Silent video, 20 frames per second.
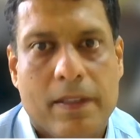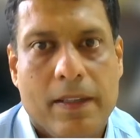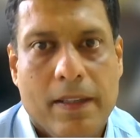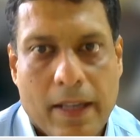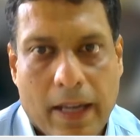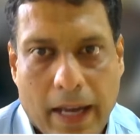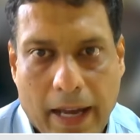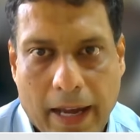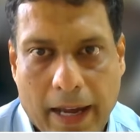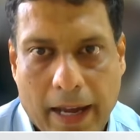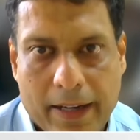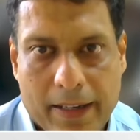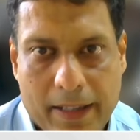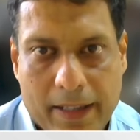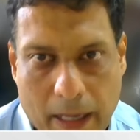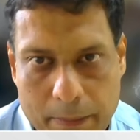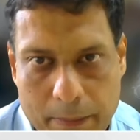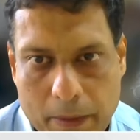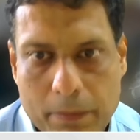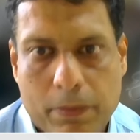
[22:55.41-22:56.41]
and come
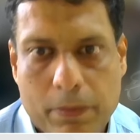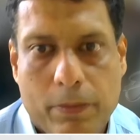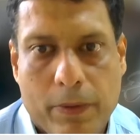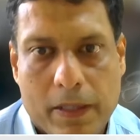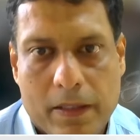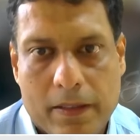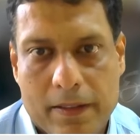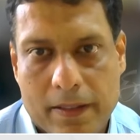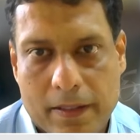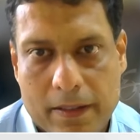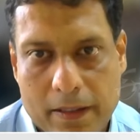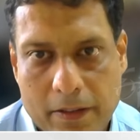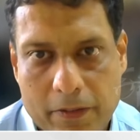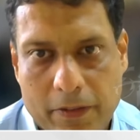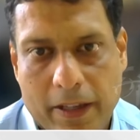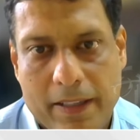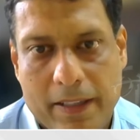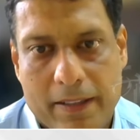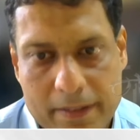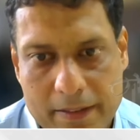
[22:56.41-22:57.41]
up with
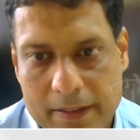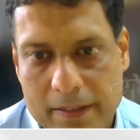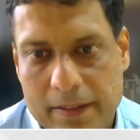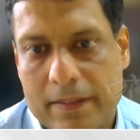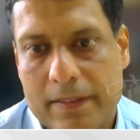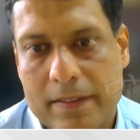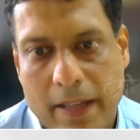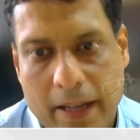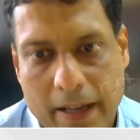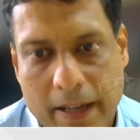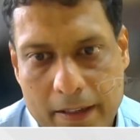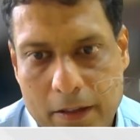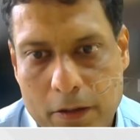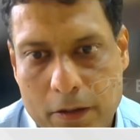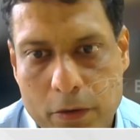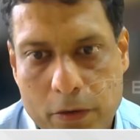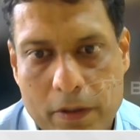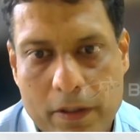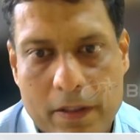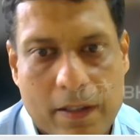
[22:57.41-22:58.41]
devices that
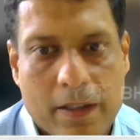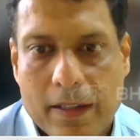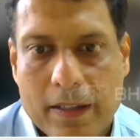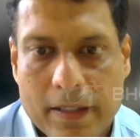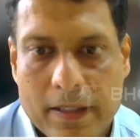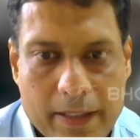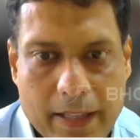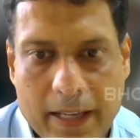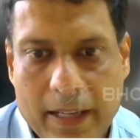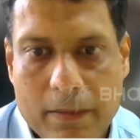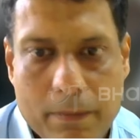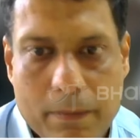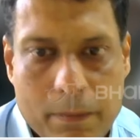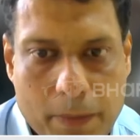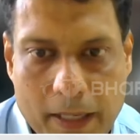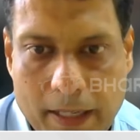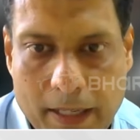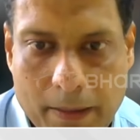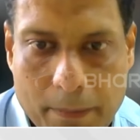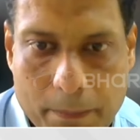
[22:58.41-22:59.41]
could then
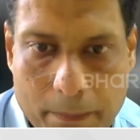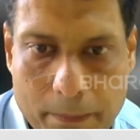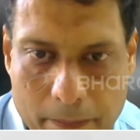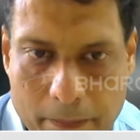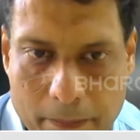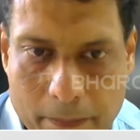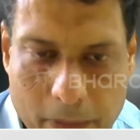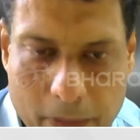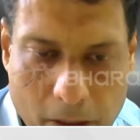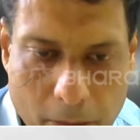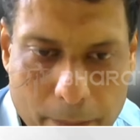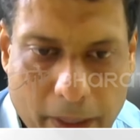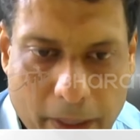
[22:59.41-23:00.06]
be, better